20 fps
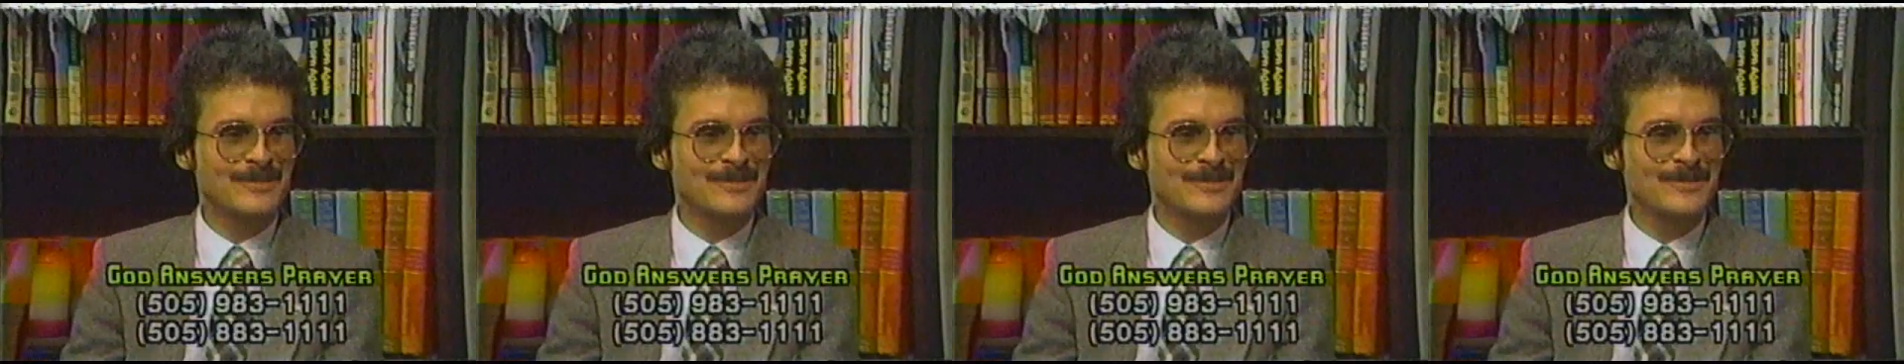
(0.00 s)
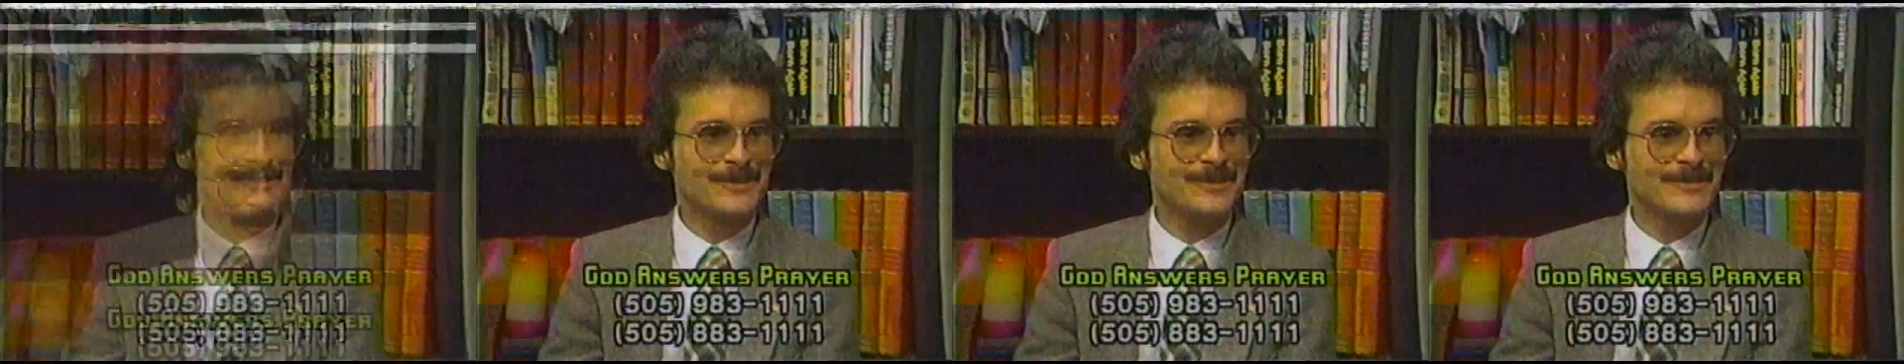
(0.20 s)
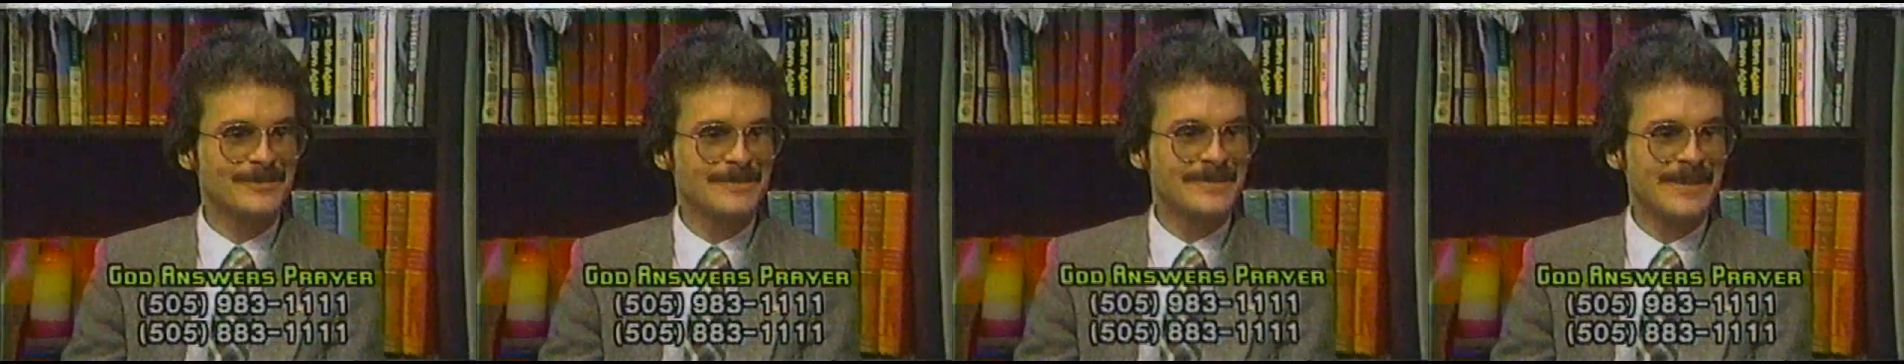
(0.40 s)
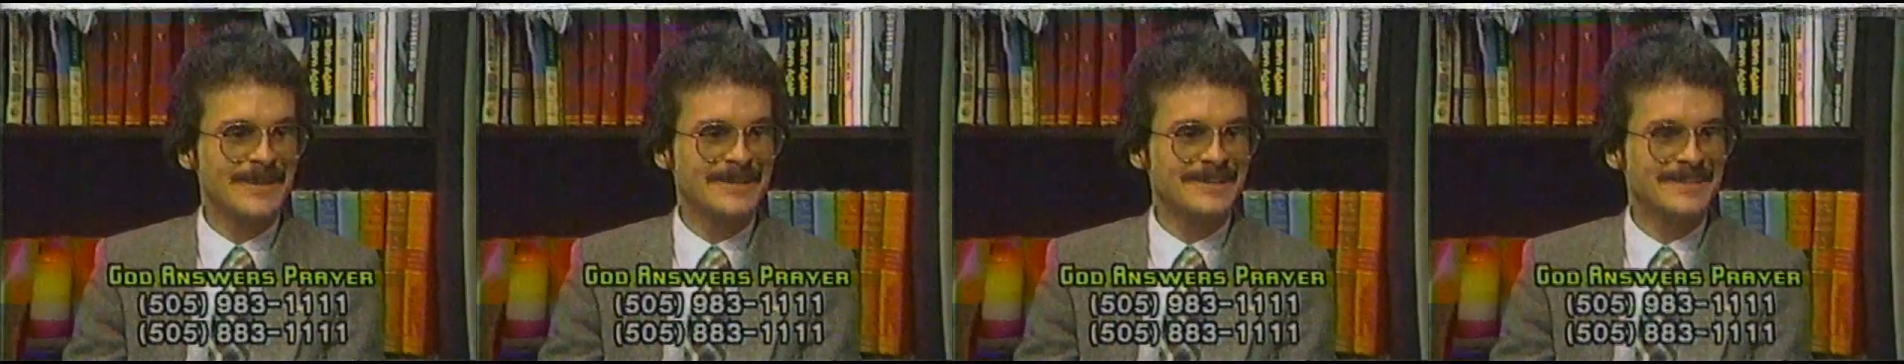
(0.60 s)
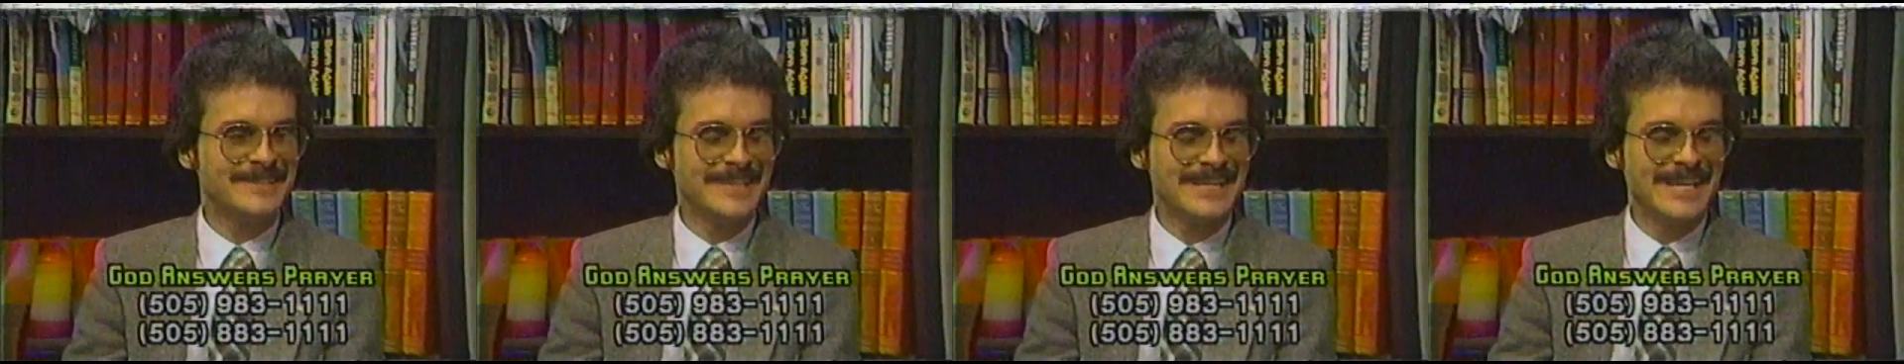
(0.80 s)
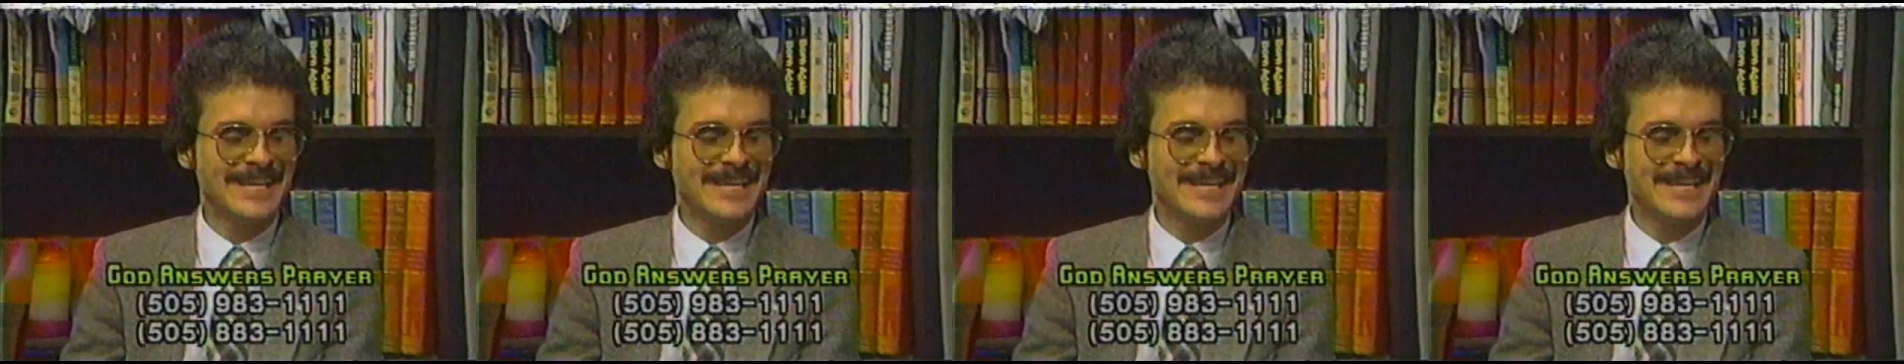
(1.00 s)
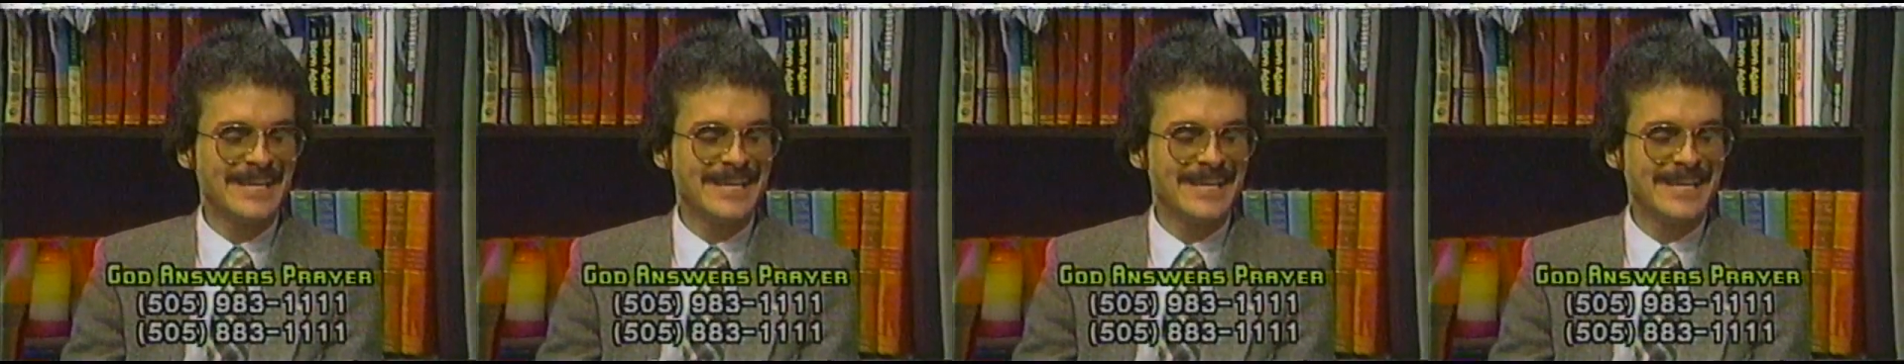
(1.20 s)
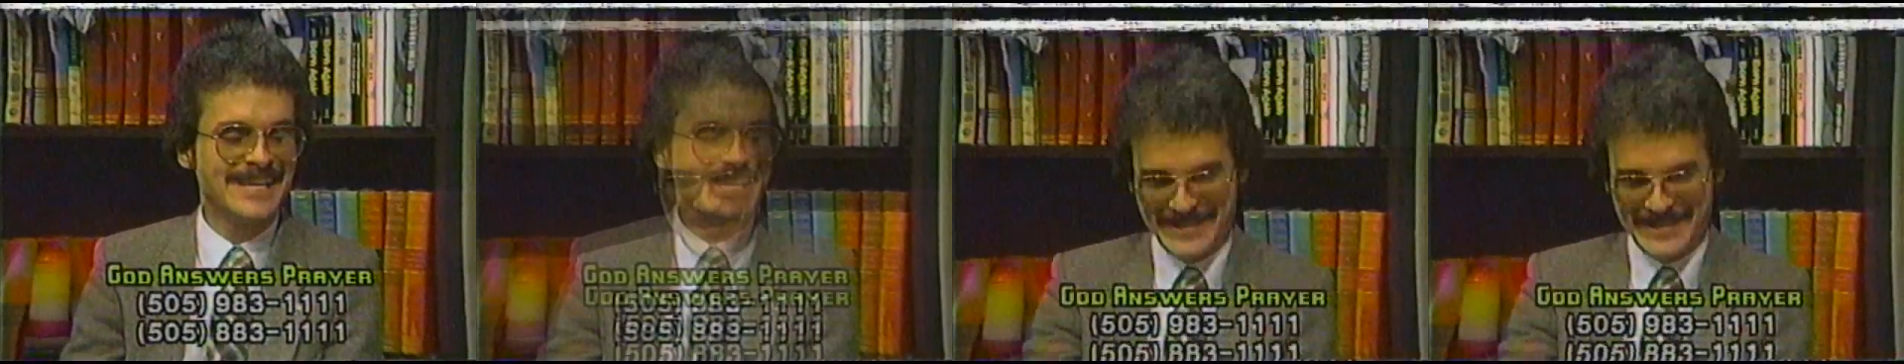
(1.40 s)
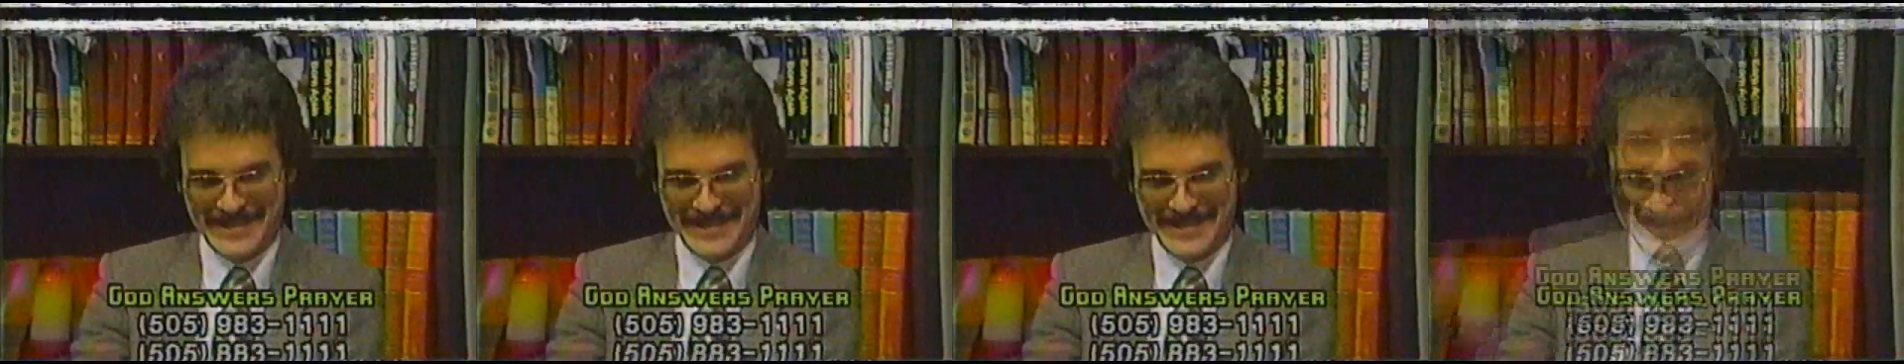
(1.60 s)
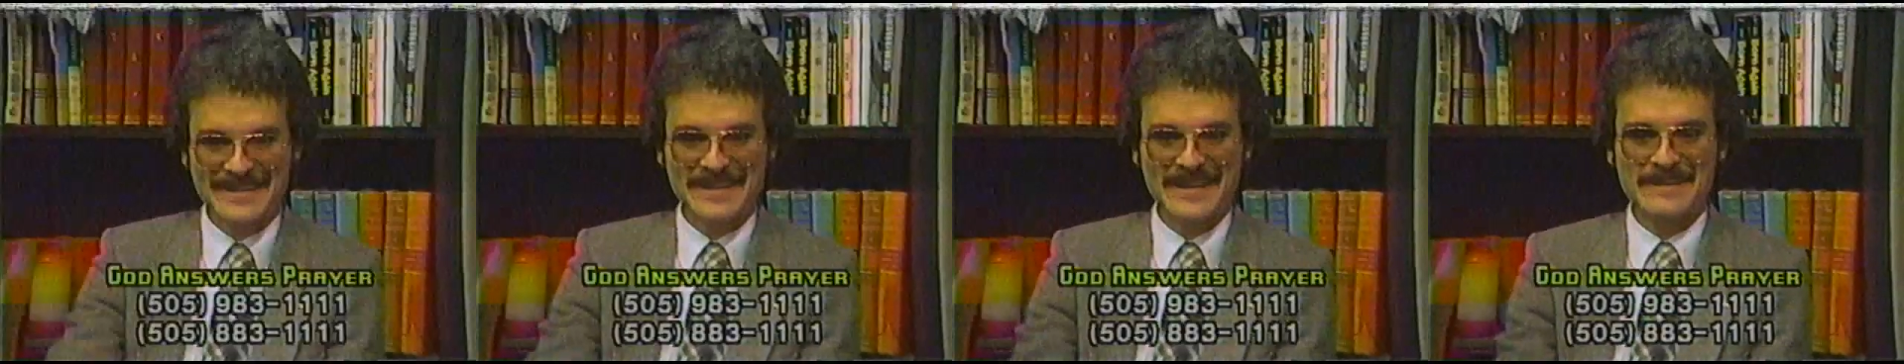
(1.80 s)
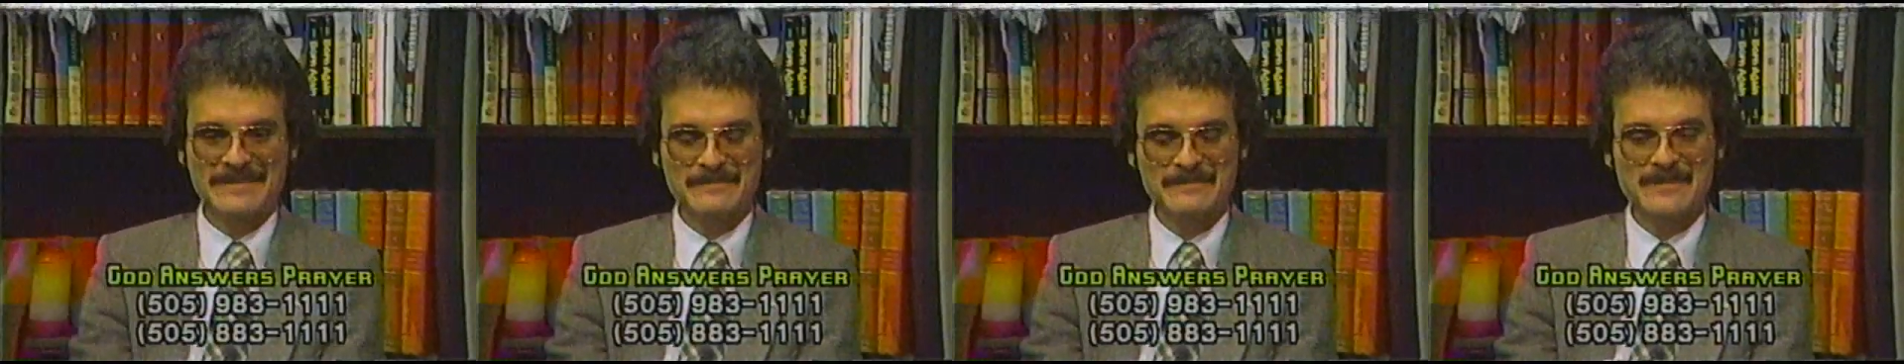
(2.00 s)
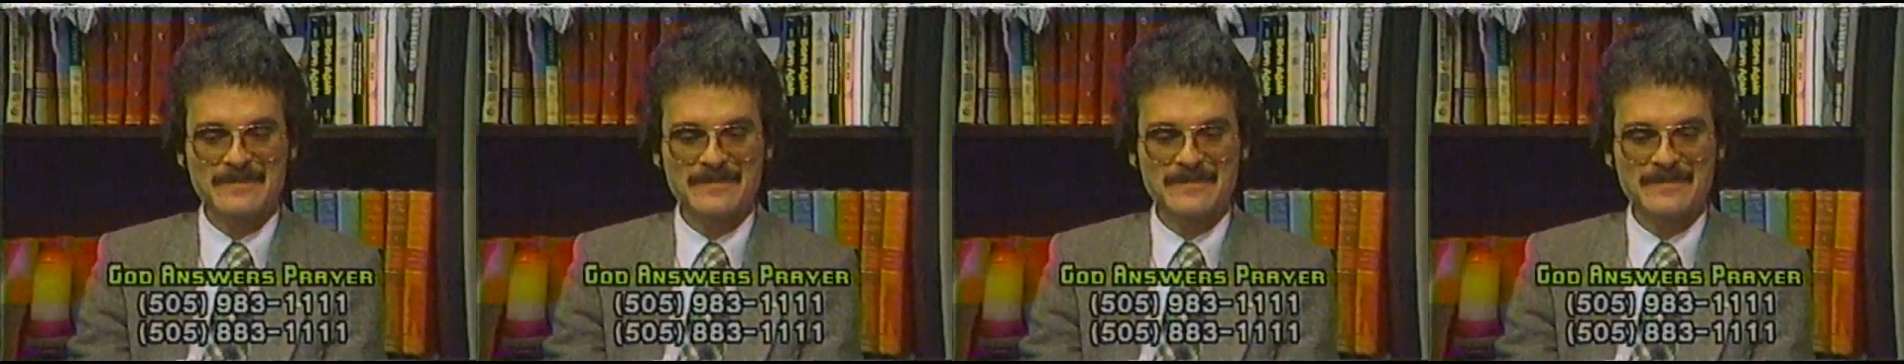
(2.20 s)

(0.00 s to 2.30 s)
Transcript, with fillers: for. Uh, and then I